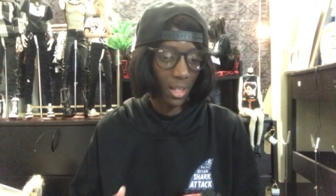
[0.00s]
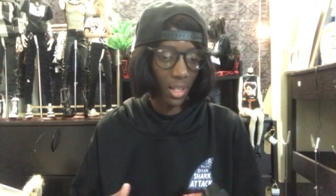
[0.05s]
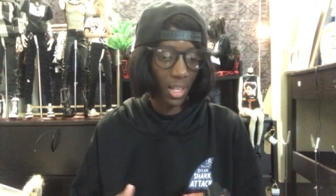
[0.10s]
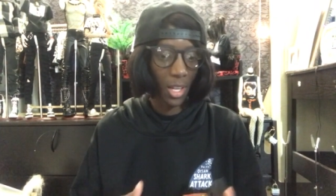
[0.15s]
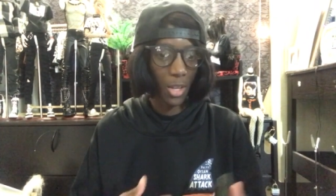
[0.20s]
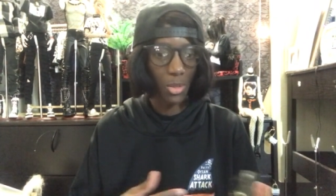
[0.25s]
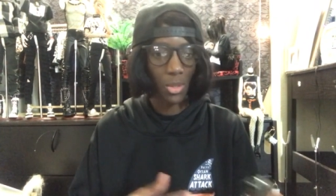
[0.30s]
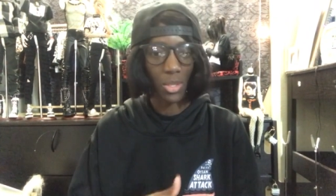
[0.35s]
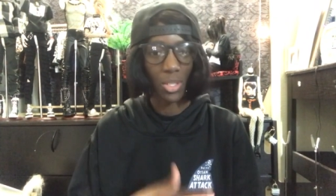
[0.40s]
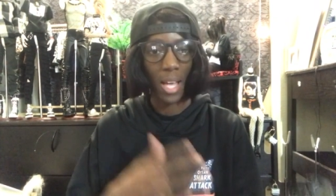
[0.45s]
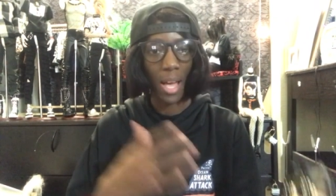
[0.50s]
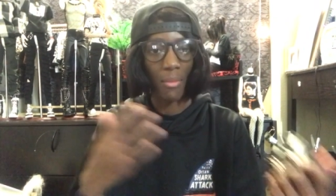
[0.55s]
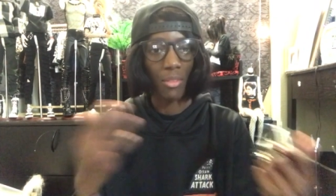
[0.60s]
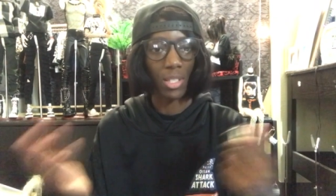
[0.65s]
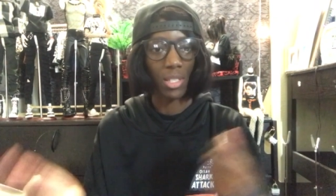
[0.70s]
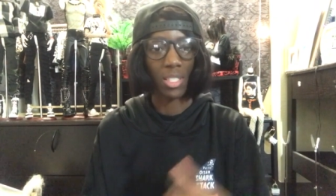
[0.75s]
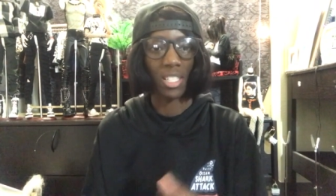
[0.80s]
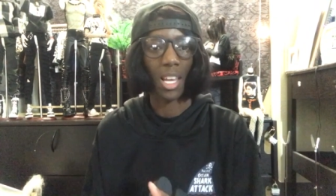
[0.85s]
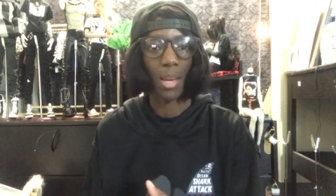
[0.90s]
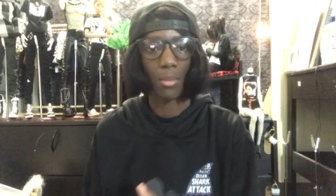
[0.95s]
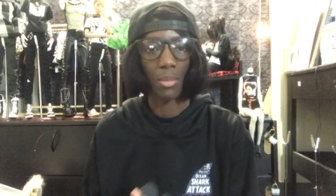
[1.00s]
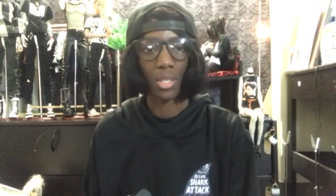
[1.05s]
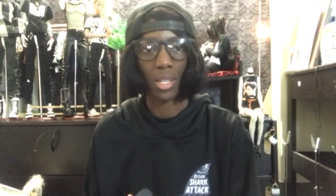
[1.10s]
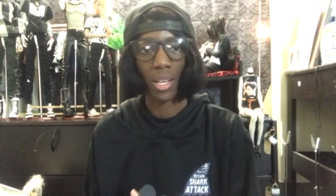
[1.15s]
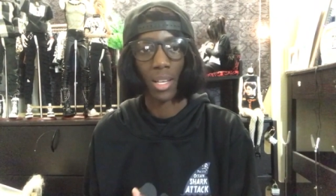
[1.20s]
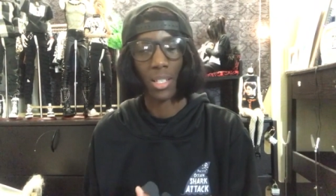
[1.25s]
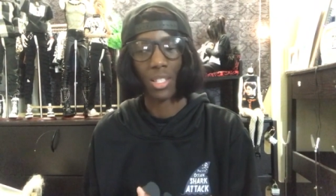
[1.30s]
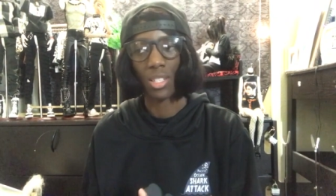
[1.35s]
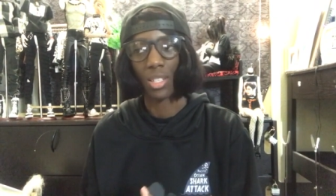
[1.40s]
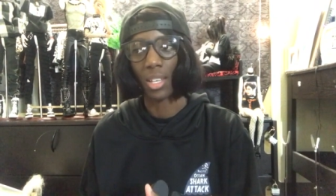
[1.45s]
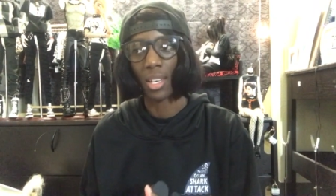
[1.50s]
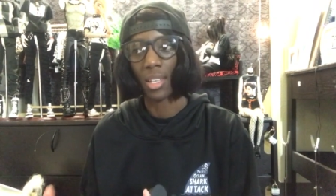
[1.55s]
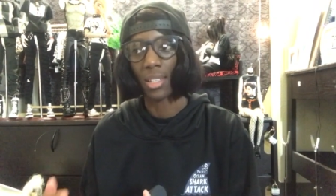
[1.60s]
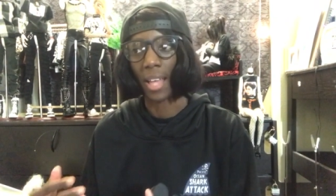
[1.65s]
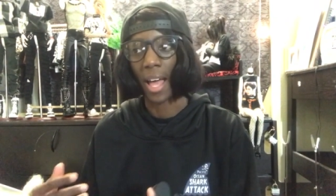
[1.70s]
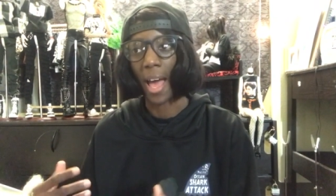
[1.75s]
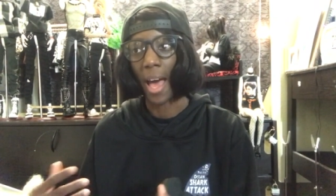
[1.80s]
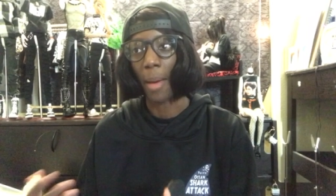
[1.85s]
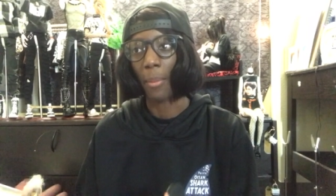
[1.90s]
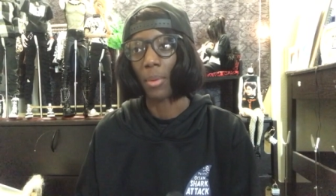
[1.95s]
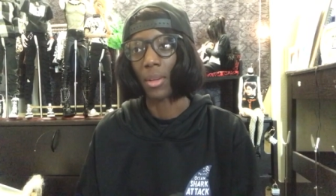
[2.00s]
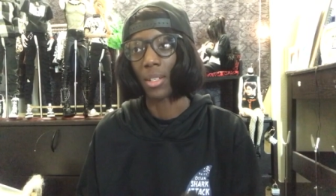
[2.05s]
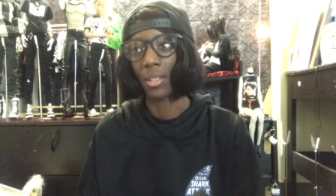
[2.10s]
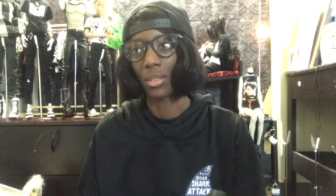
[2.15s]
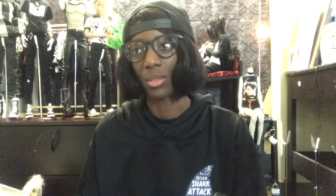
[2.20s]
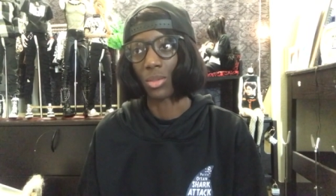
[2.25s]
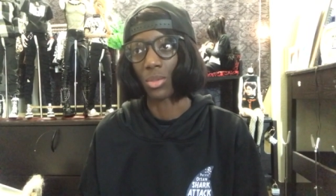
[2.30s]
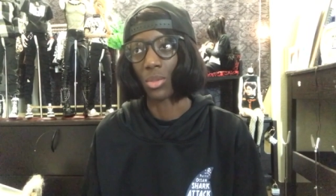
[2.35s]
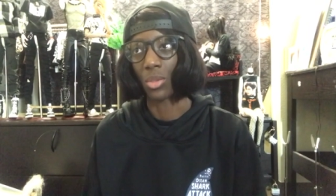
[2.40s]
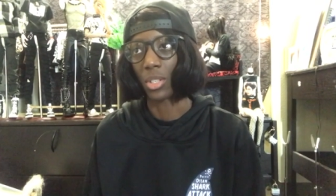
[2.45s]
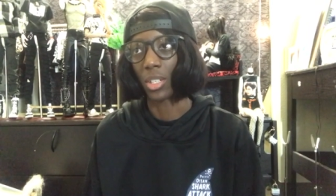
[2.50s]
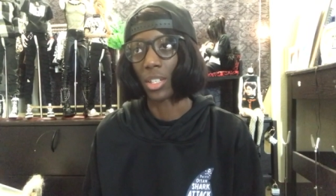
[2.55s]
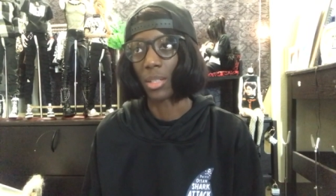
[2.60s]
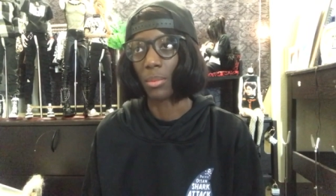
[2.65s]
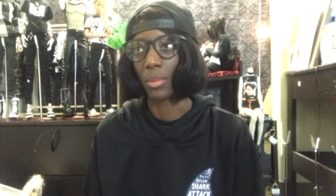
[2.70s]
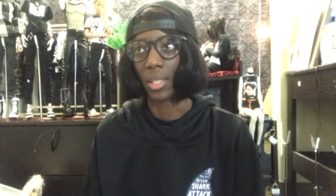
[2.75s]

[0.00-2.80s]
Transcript: he was supposed to have this name change thing that happened in the story,